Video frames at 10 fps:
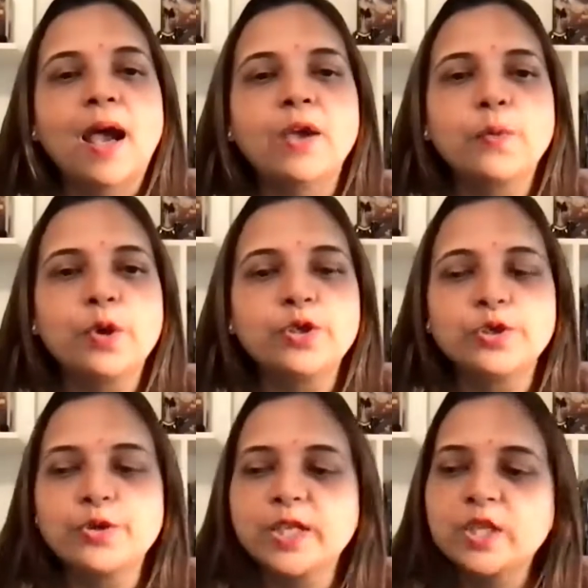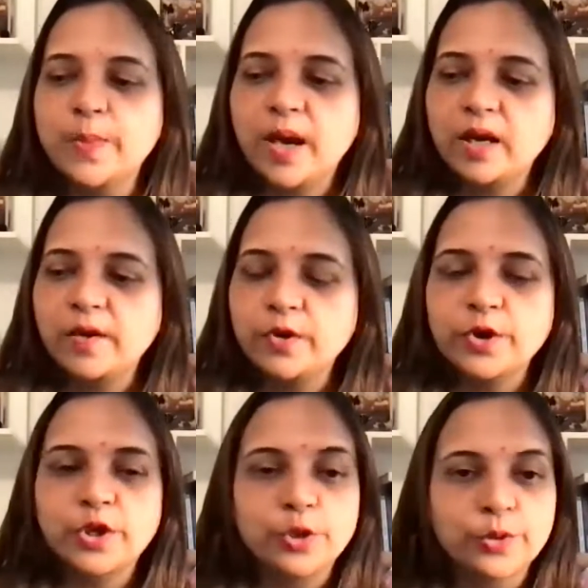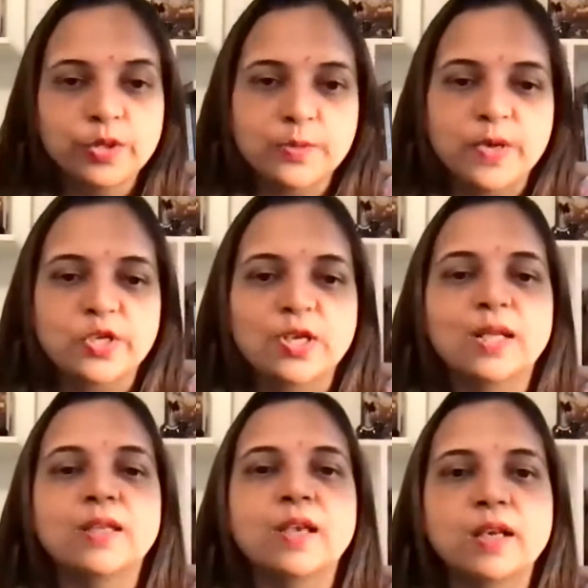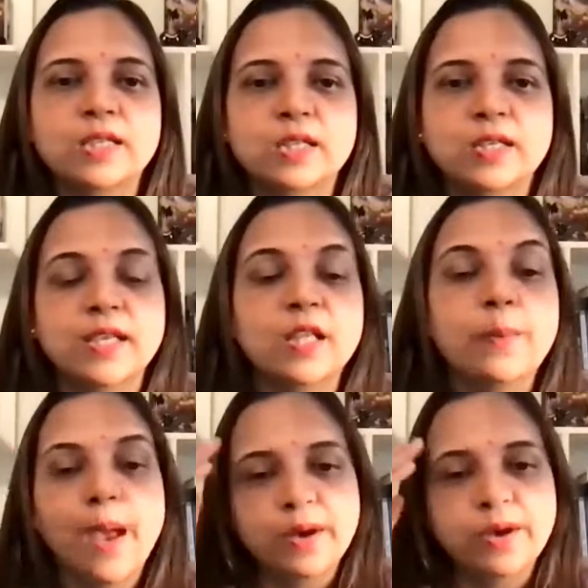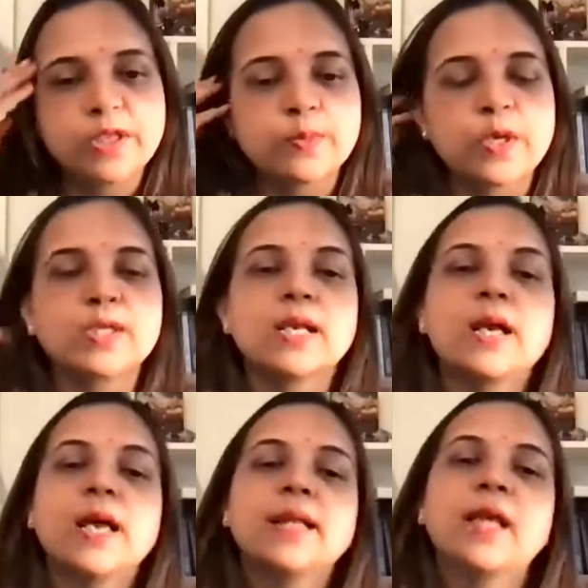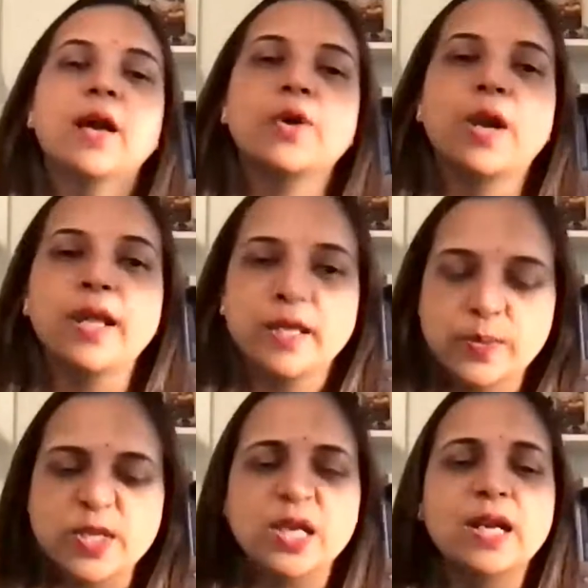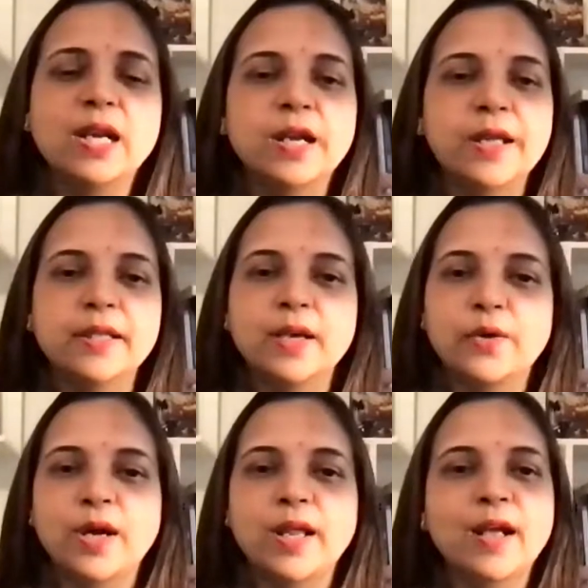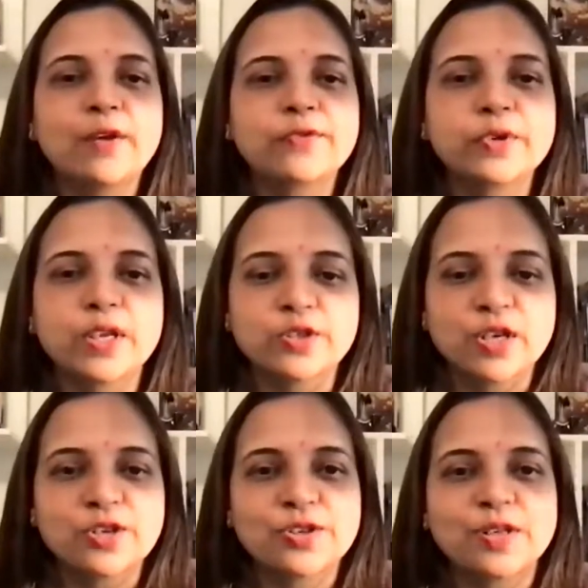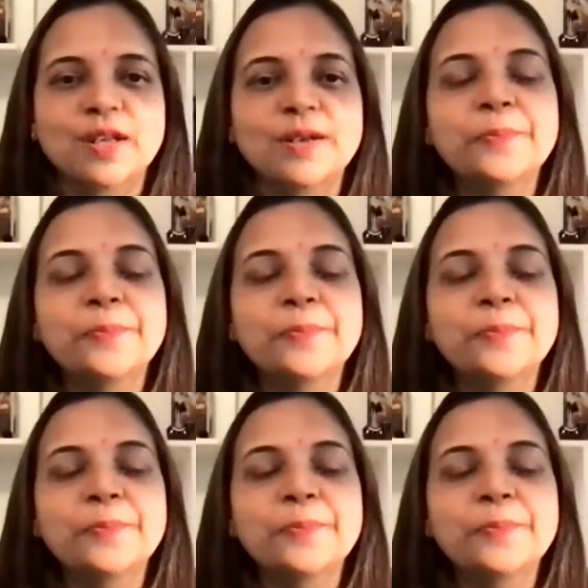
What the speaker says: I want you to inspire our youth, especially the youngsters and the parents, because they're running, especially in India, they're running after education